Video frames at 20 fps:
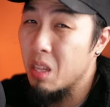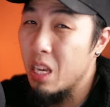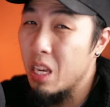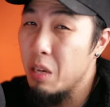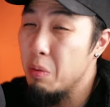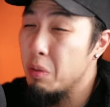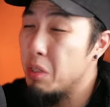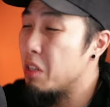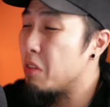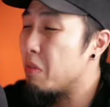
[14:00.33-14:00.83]
He
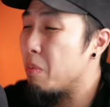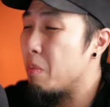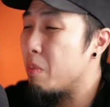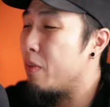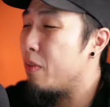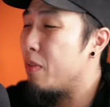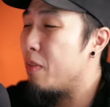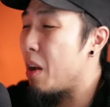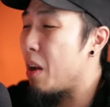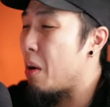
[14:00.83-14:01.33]
was just
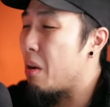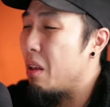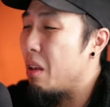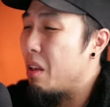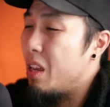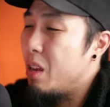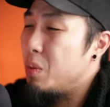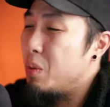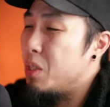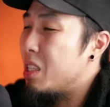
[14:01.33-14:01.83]
very,
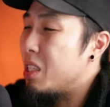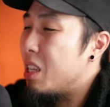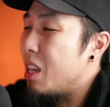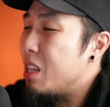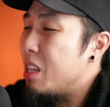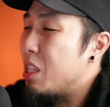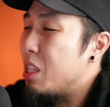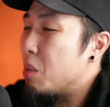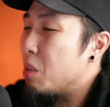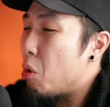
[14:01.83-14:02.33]
it was just a
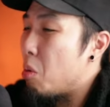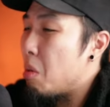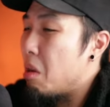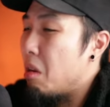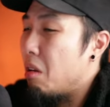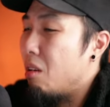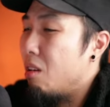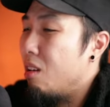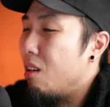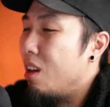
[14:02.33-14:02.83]
disappointment.
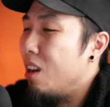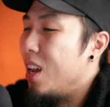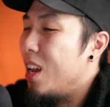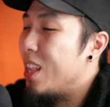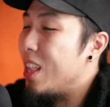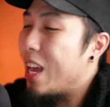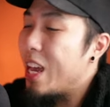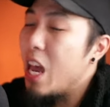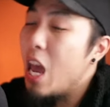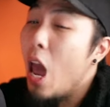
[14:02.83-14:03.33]

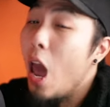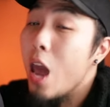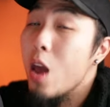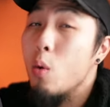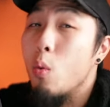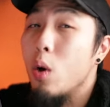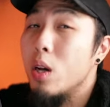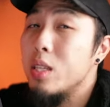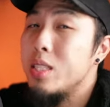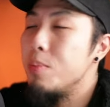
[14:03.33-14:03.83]
Right. Like it
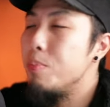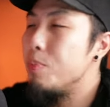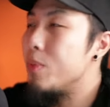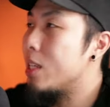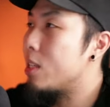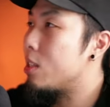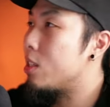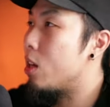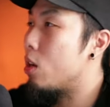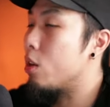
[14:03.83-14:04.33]
wasn't
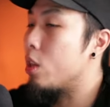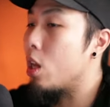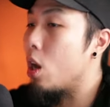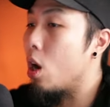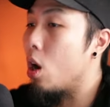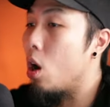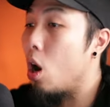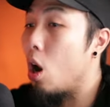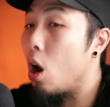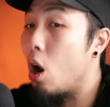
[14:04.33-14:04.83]
necessarily
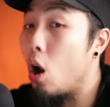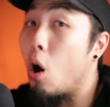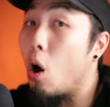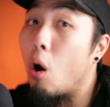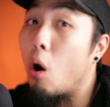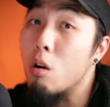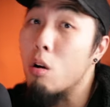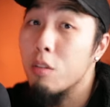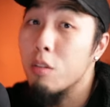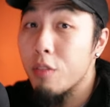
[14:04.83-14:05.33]
oh, a, a
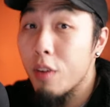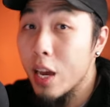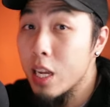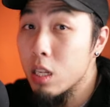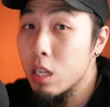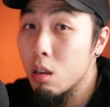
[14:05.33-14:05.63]
hard fight,